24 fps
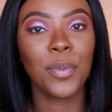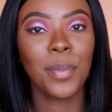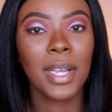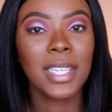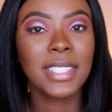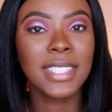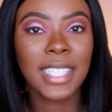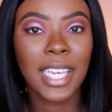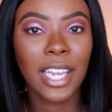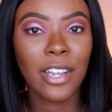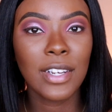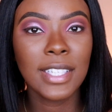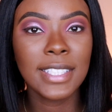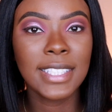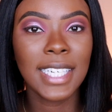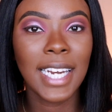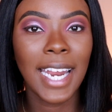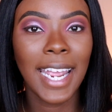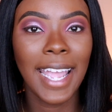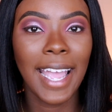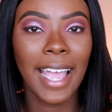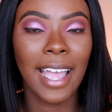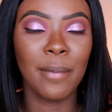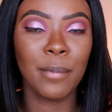mascara
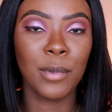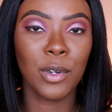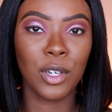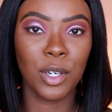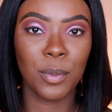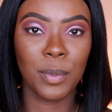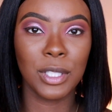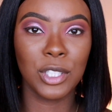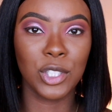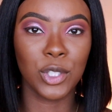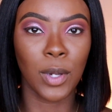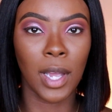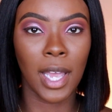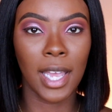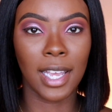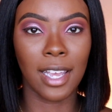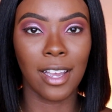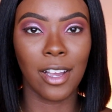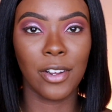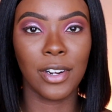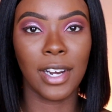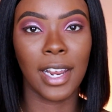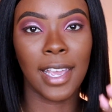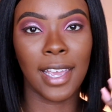today, I'm going to be trying
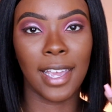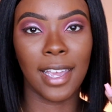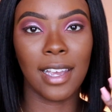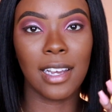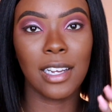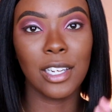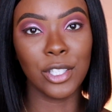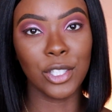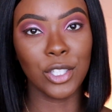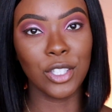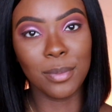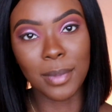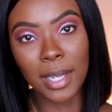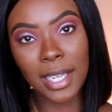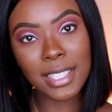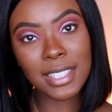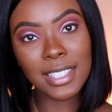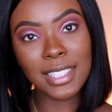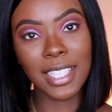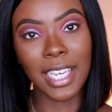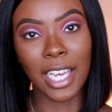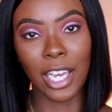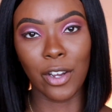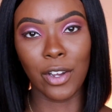out a new
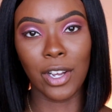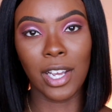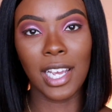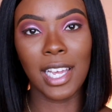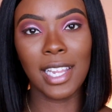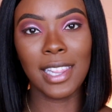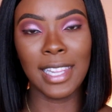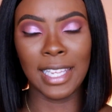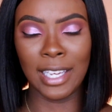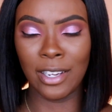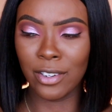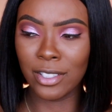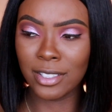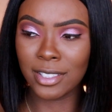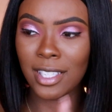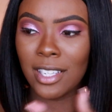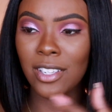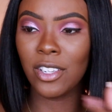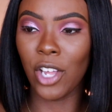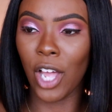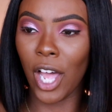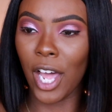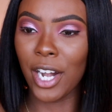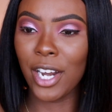mascara. There's
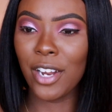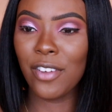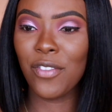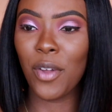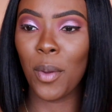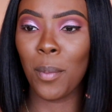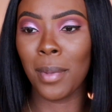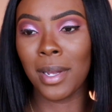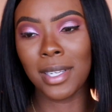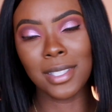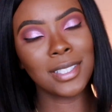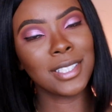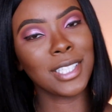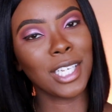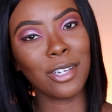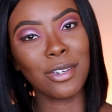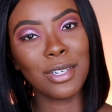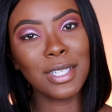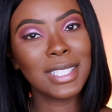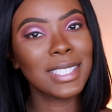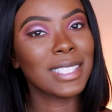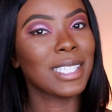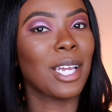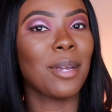a lot of
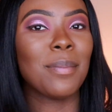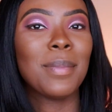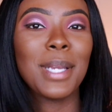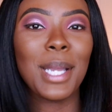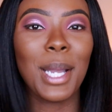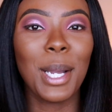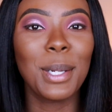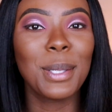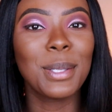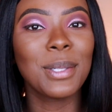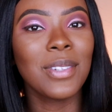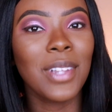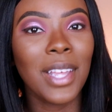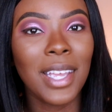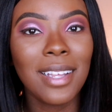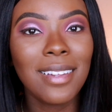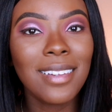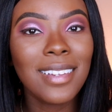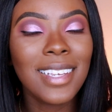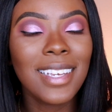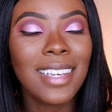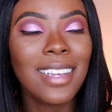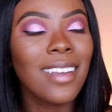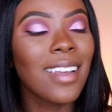mascaras coming out
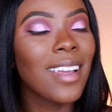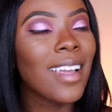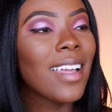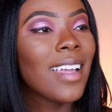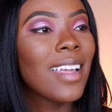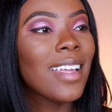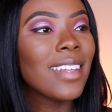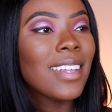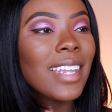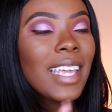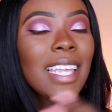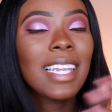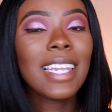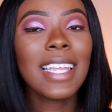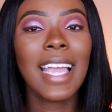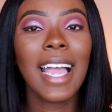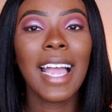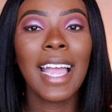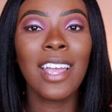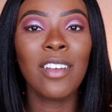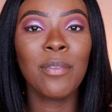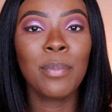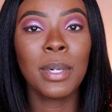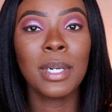lately. Lately,
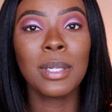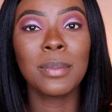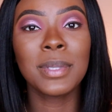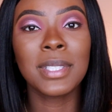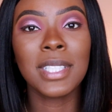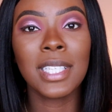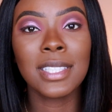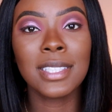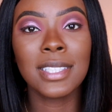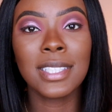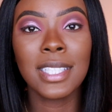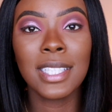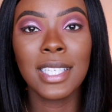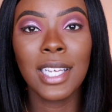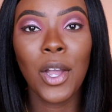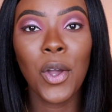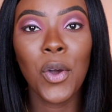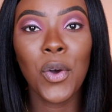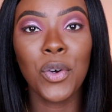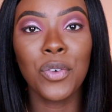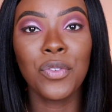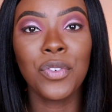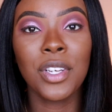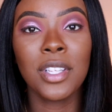I have been obsessing
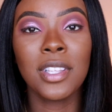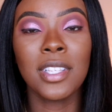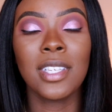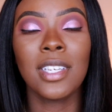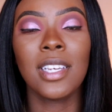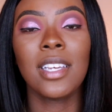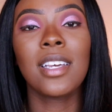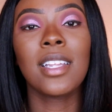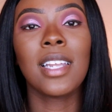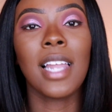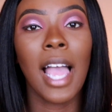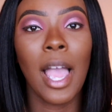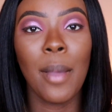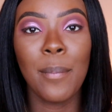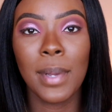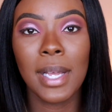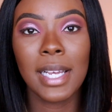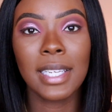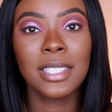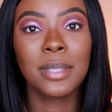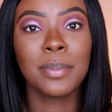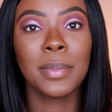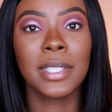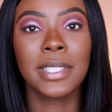over the
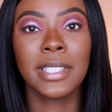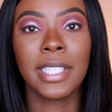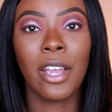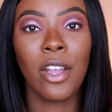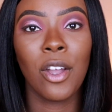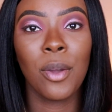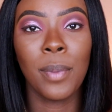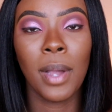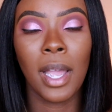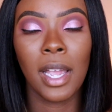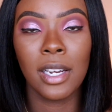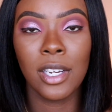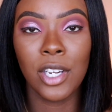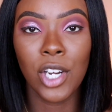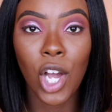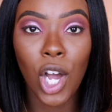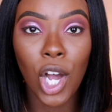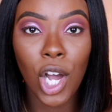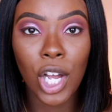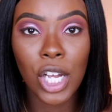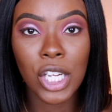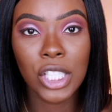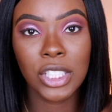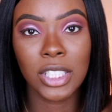Climax mascara by
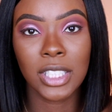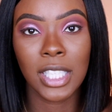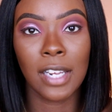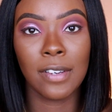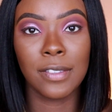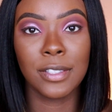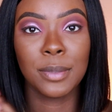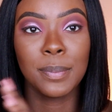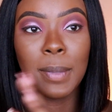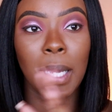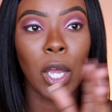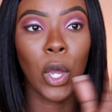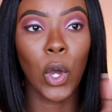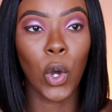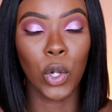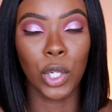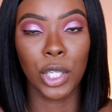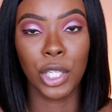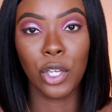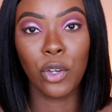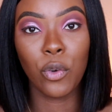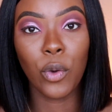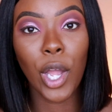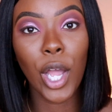NARS. That was my
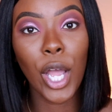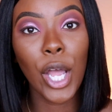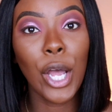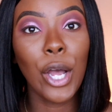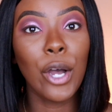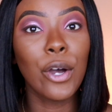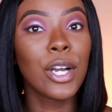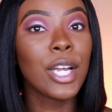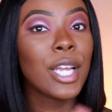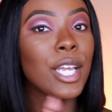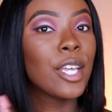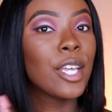holy grail.